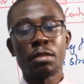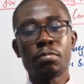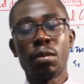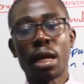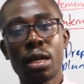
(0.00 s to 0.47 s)

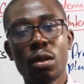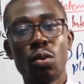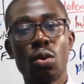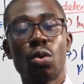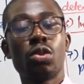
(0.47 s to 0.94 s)
plan will
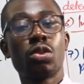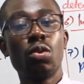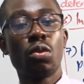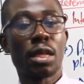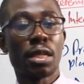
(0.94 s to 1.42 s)
always go
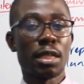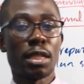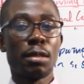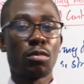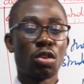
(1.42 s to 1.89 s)
with a
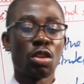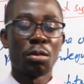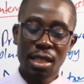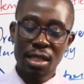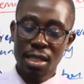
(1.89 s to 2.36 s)
certain program.
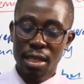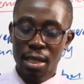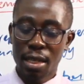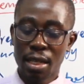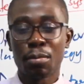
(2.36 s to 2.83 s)
Just like
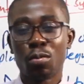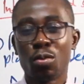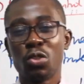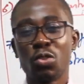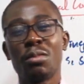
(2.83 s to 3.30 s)
any other
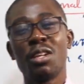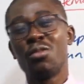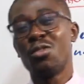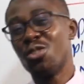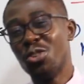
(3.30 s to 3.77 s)
point whereby if
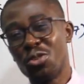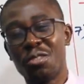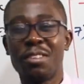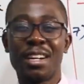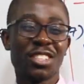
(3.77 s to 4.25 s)
you go to a
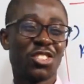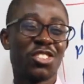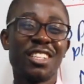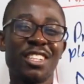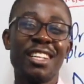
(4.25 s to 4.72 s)
function,
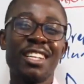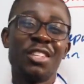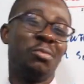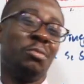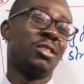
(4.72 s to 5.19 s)

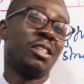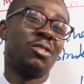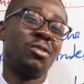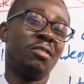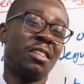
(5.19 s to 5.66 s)
you'll be told that
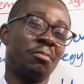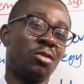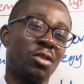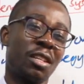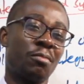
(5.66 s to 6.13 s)
you're having a
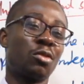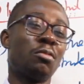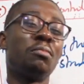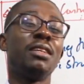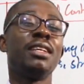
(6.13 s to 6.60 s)
program.
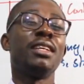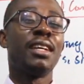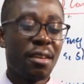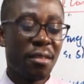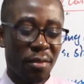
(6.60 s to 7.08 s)
Probably,
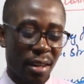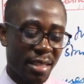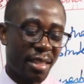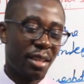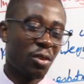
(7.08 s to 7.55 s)
first
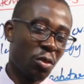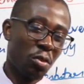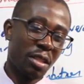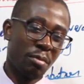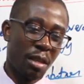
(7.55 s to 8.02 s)
thing
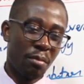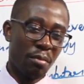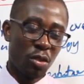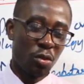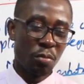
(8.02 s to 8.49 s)
always may be
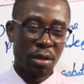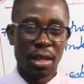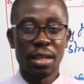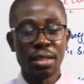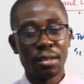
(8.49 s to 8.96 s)
to
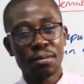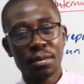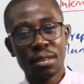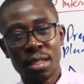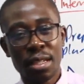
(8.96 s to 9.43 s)
pray,
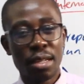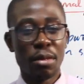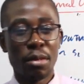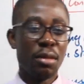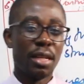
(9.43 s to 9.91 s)

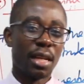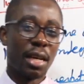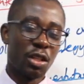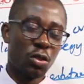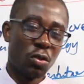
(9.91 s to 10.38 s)
maybe a
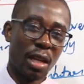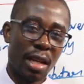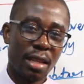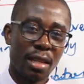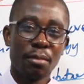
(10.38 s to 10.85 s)
national
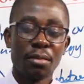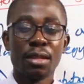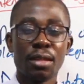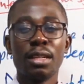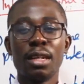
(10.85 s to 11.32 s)
anthem,
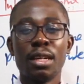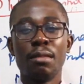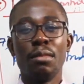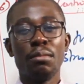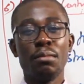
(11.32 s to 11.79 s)

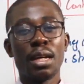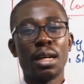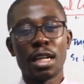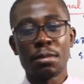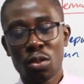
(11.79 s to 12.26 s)
maybe
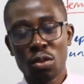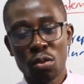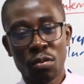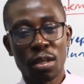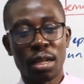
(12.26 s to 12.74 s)
aspect
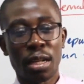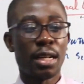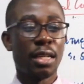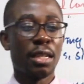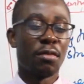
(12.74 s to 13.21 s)
of
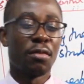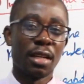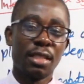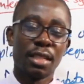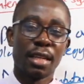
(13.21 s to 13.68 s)

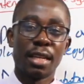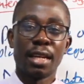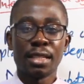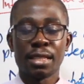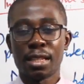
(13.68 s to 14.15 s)
inviting the
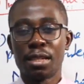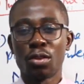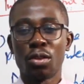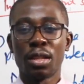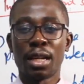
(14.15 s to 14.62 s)
guests and
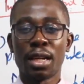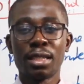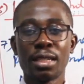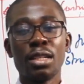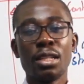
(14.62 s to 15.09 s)
all that.
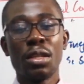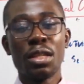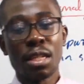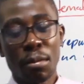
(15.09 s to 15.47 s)
So this is a